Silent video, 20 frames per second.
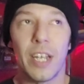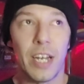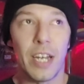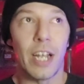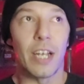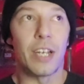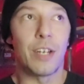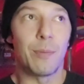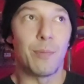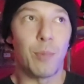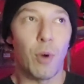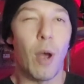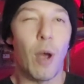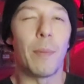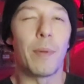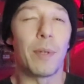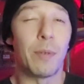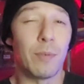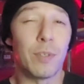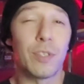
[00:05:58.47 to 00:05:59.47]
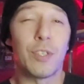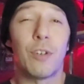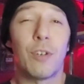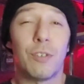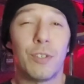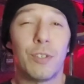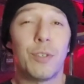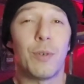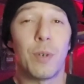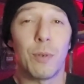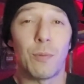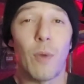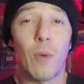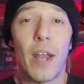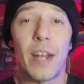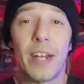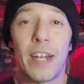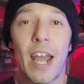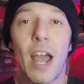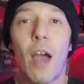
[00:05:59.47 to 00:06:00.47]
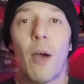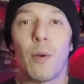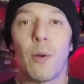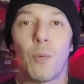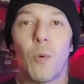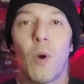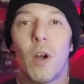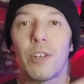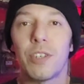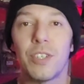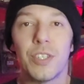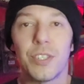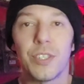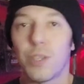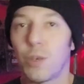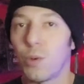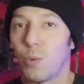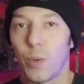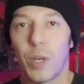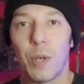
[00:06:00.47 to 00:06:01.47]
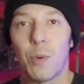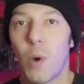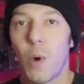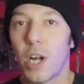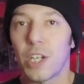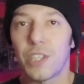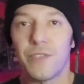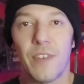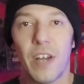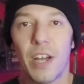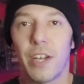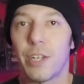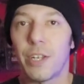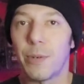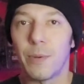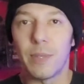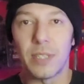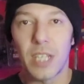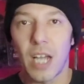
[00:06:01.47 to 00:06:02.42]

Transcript: And I could probably return to it right now and watch it. So rewatch value is